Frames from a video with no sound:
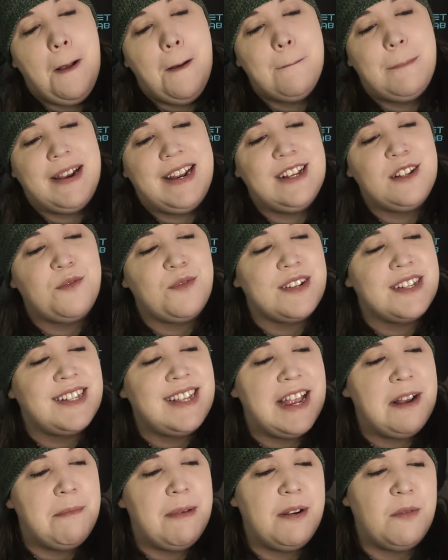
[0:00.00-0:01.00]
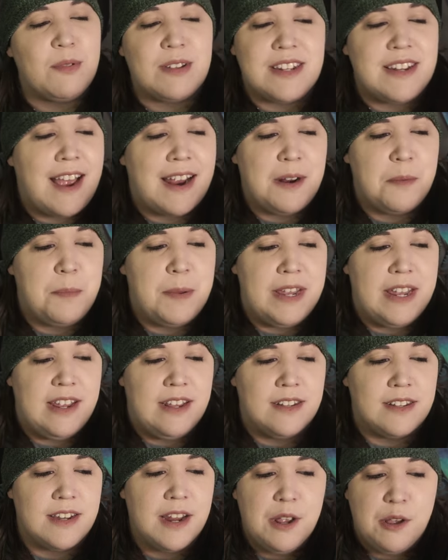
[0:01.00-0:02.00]
"But his resentment was not
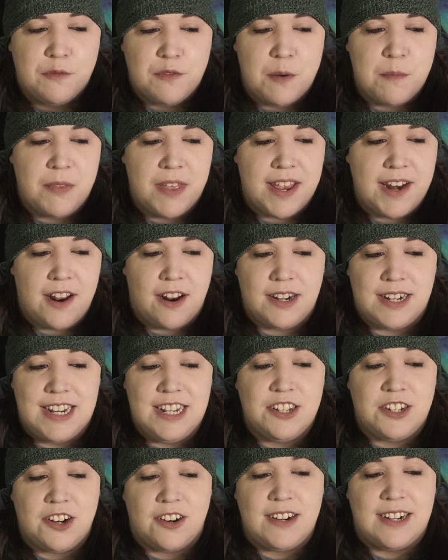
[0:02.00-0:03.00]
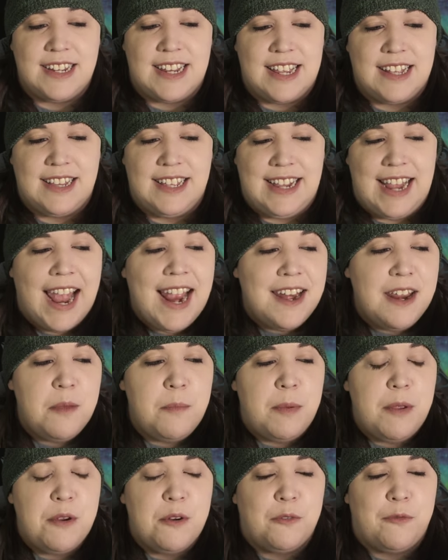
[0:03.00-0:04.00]
appeased. From then on, he started killing any
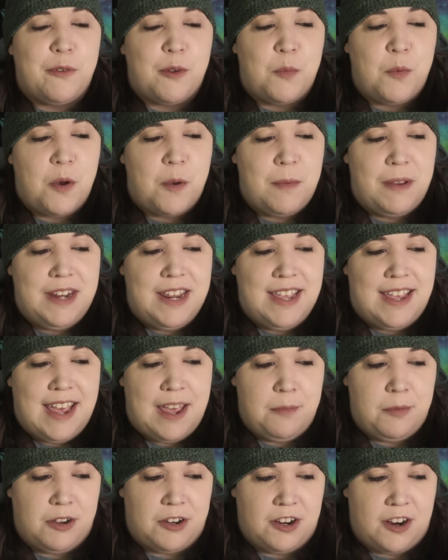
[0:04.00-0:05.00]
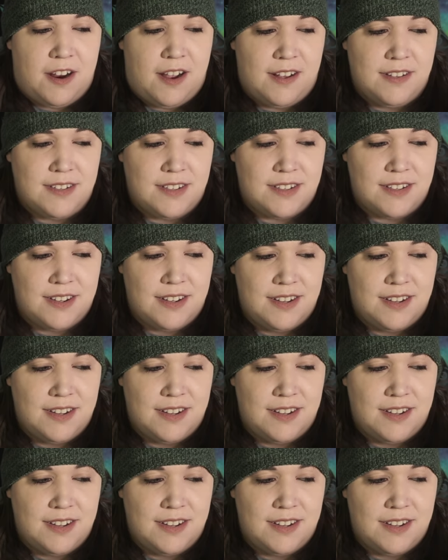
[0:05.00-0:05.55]
beautiful woman he came across."